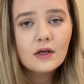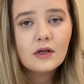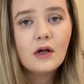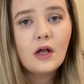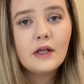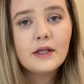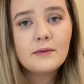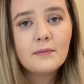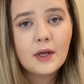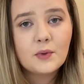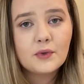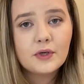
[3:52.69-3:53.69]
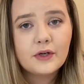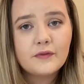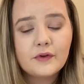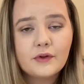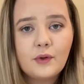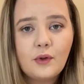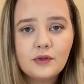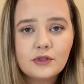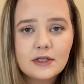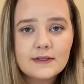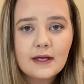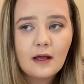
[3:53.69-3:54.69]
called in my order for the
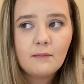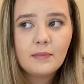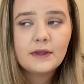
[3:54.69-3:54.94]
ultrasound,